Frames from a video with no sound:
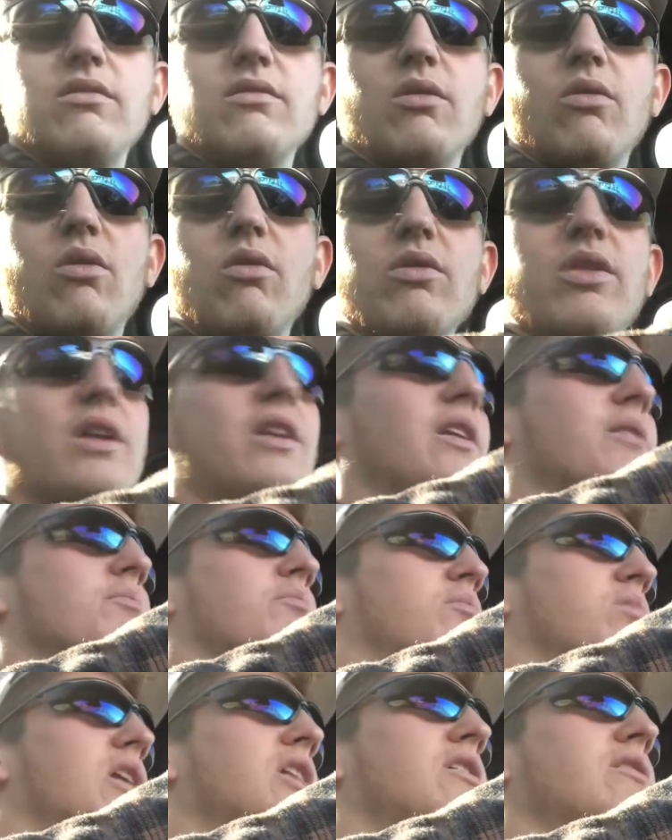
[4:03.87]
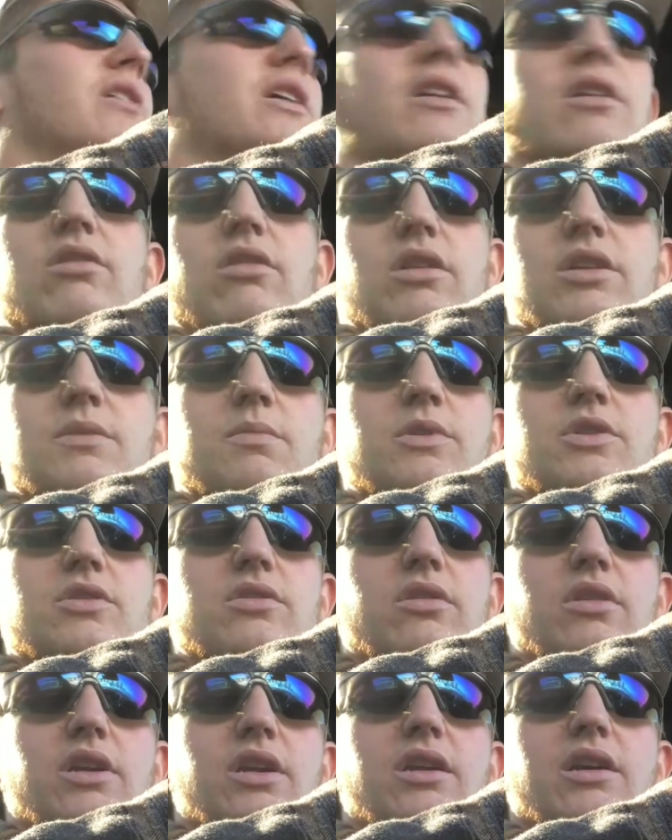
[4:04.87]
the whole thing didn't blink like a Christmas
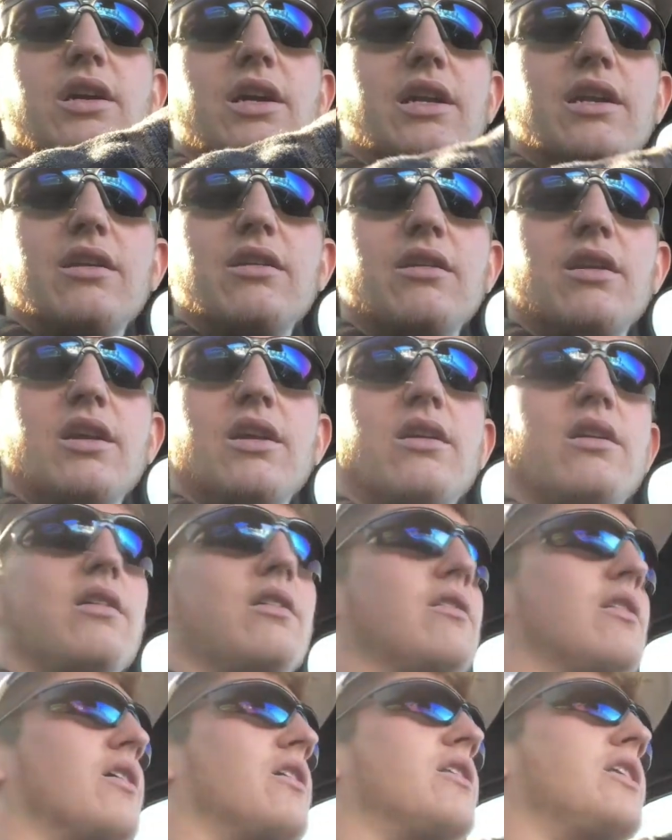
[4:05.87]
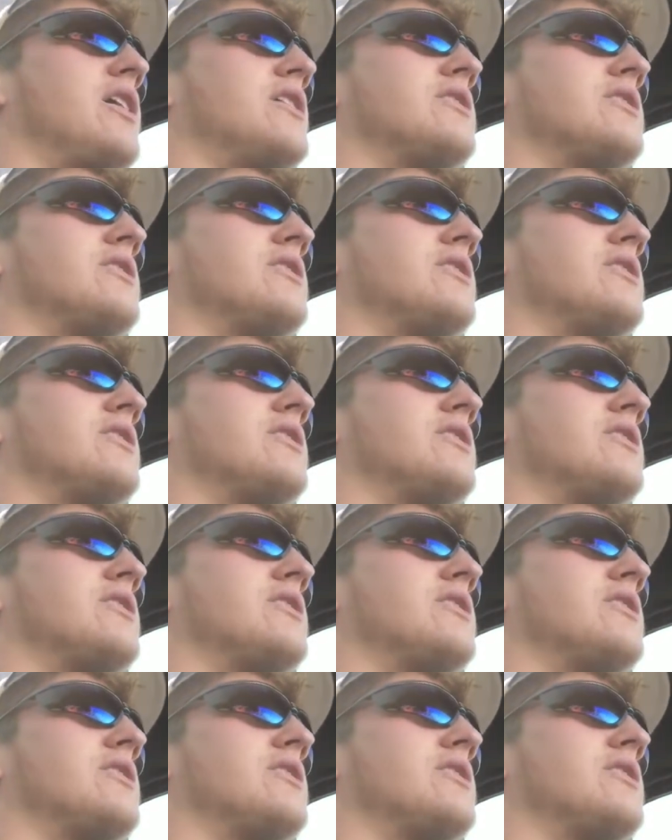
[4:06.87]
tree. Like, none of that